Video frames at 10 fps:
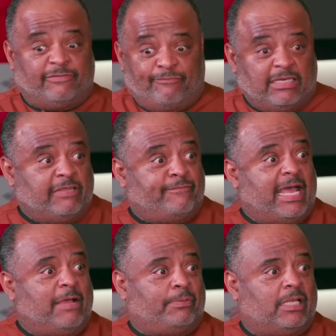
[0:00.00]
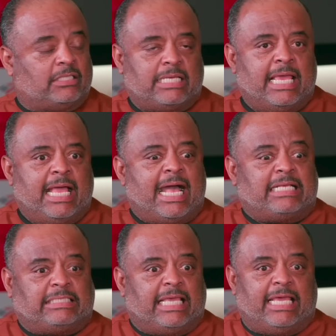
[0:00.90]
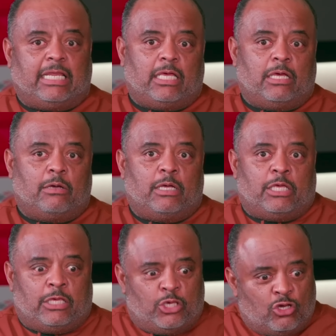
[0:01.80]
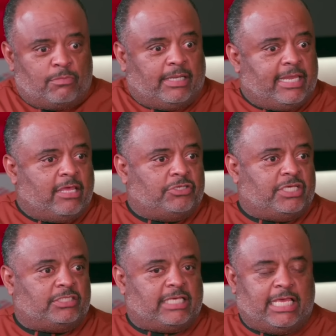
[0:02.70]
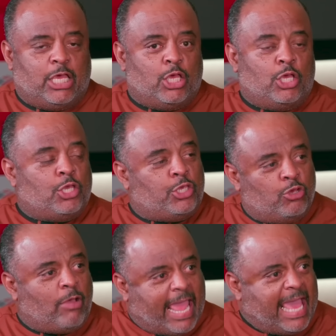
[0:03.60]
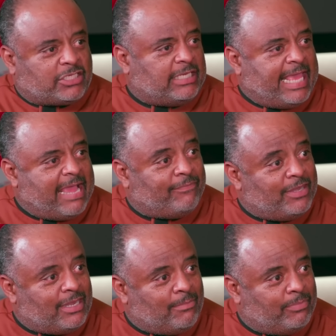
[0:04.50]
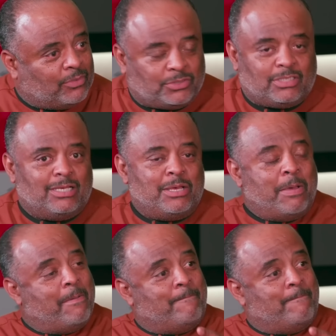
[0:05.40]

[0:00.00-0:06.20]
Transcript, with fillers: is 55 plus. Every I election. said you millennial Gen Z, you actually have the numbers. That's right.